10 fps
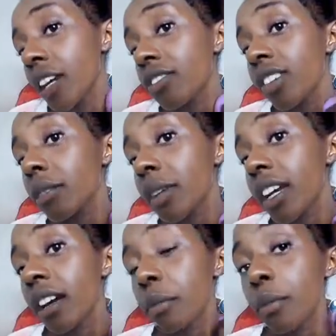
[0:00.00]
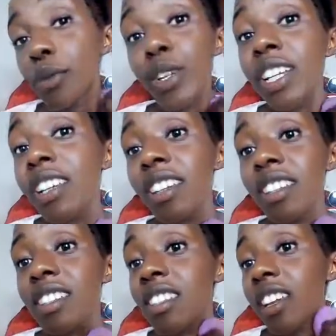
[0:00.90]
I feel makeup really
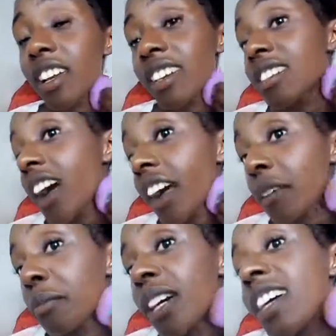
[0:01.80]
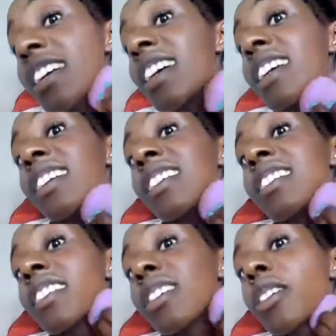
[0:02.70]
needs like time.
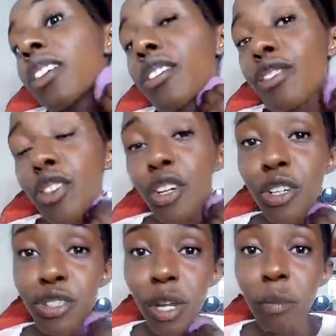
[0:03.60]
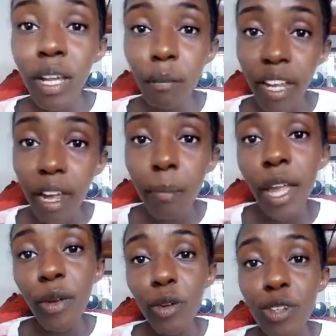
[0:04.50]
So if you're not going to apply makeup,
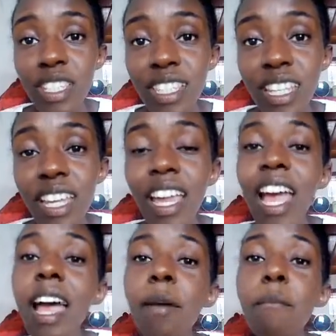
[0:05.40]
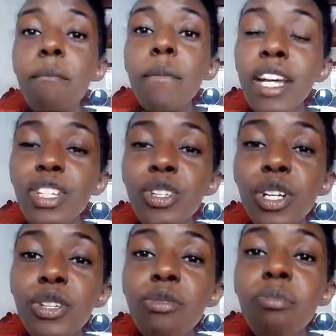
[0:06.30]
I always say make sure
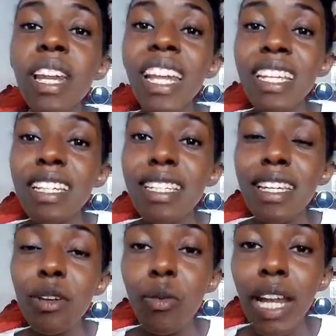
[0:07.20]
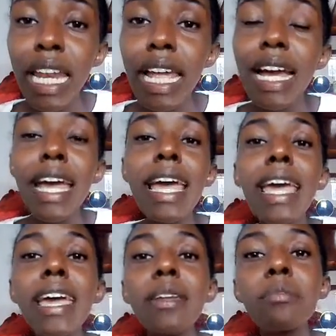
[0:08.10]
you blend it in well
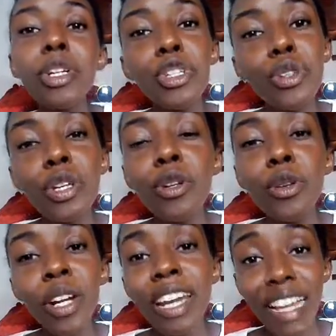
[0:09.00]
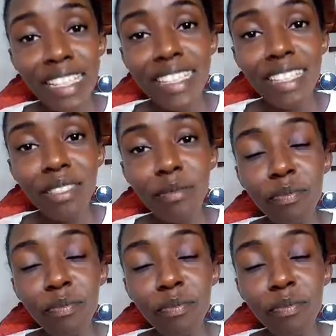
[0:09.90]
and make sure you look nice.